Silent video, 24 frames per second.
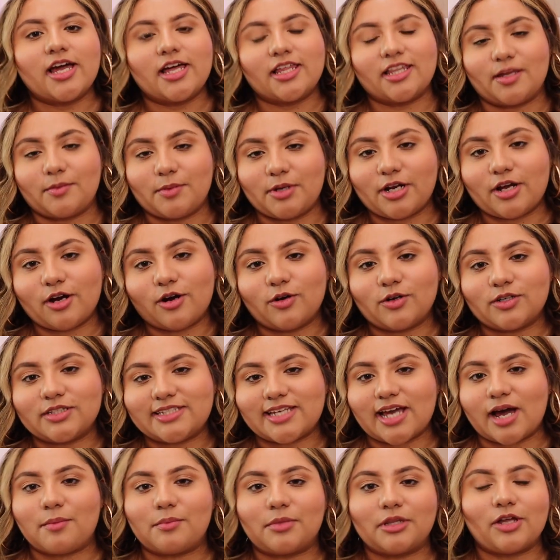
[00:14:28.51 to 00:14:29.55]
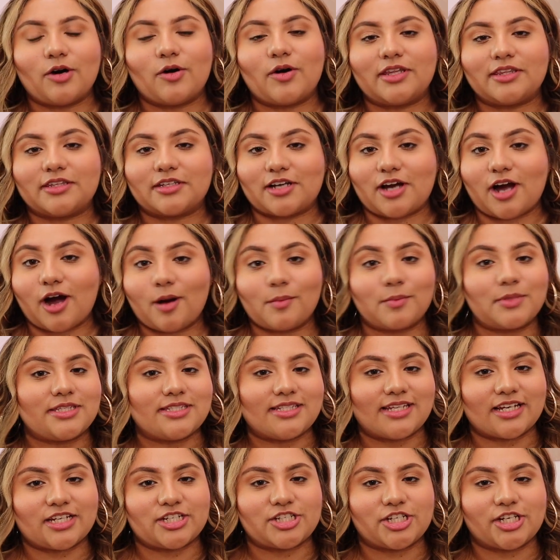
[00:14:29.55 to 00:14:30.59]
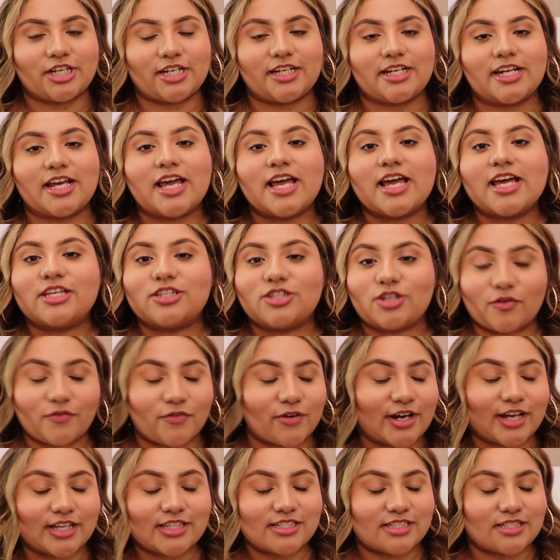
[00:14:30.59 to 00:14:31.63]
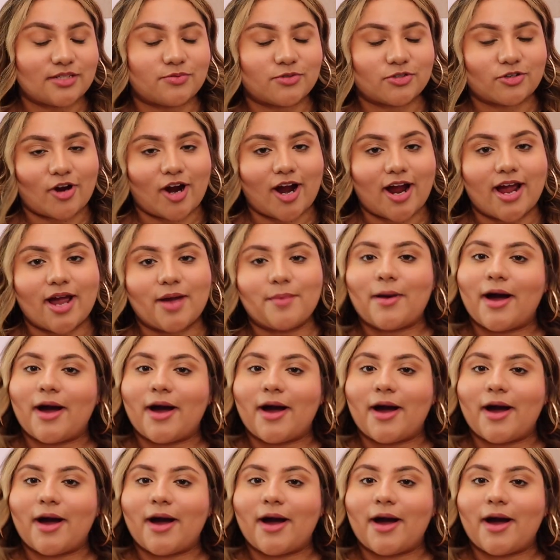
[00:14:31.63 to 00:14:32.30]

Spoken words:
Let me know down below in the comment section. Don't forget to subscribe.